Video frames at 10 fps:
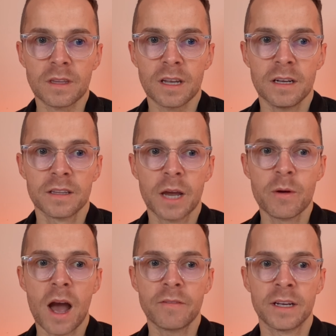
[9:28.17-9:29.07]
there
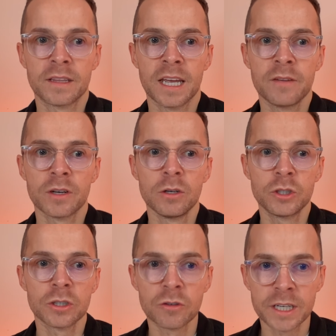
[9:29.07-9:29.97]
we have it, the
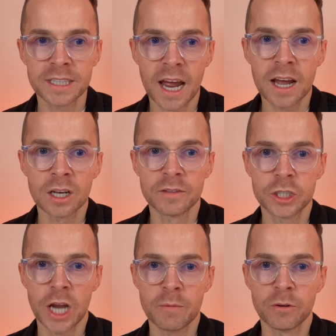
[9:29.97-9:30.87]
evolutionary tale of
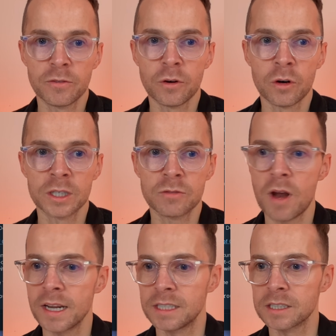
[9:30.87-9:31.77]
Gemma 4 is ready